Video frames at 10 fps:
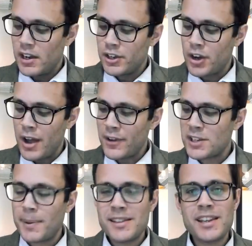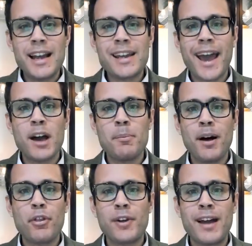you know, if I spend 10K a
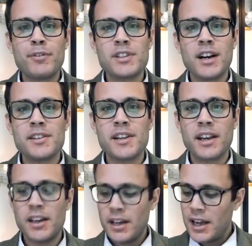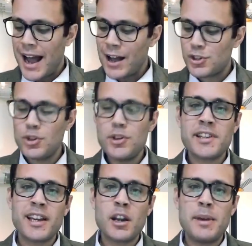month on advertising, how soon is
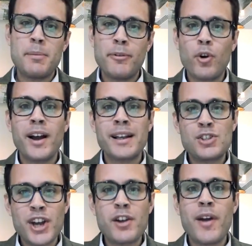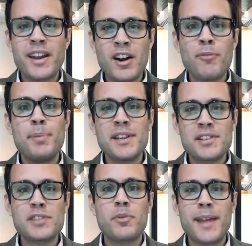it going to be before I generate enough
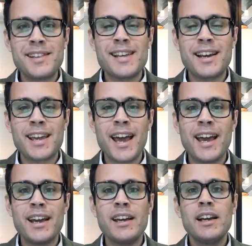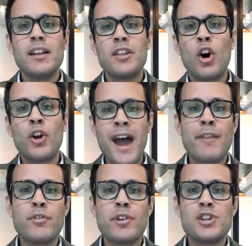business from that 10K that on
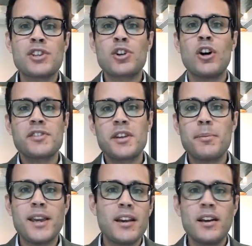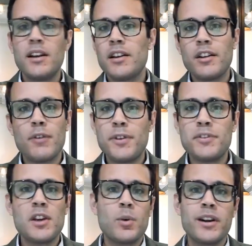average it's costing me, you know,
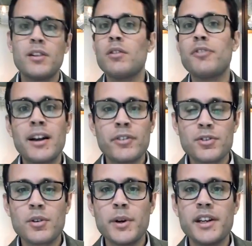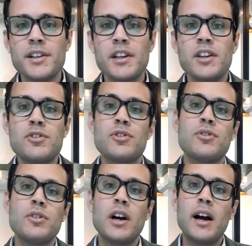50 quid or 500 quid
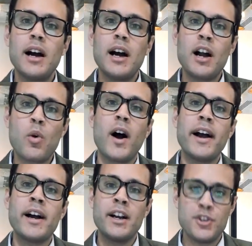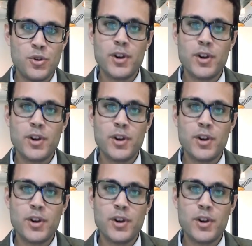to acquire a new